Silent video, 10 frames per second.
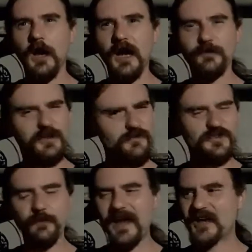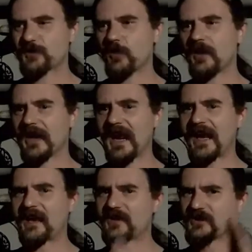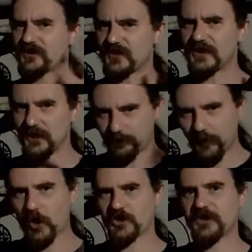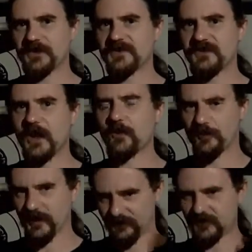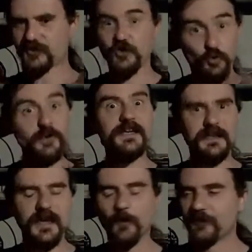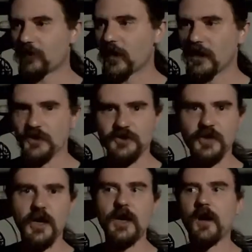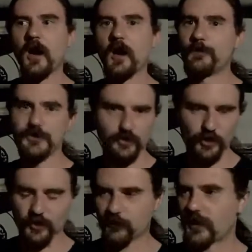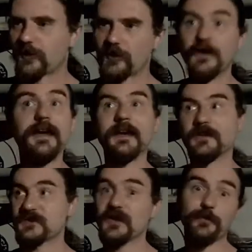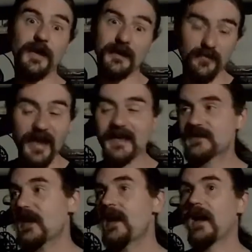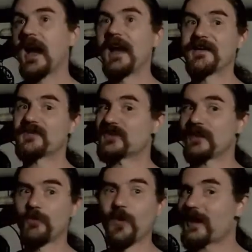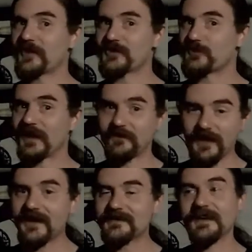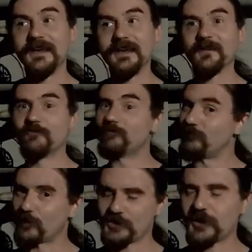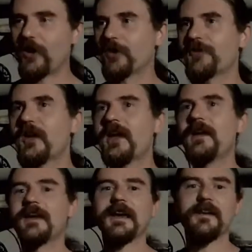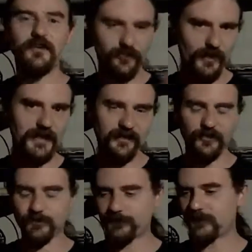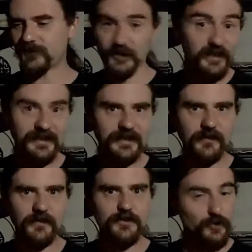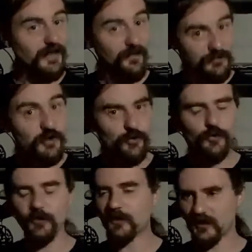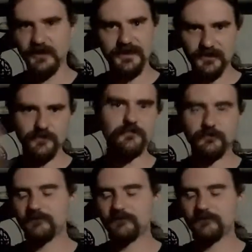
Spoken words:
I believe it was the masked one, and the partially stealth, or like the tree camouflage Berserker Predator. And instead of paying that, I just said, why not just pay less and get more skulls so I can get the clean, so I'd have two clean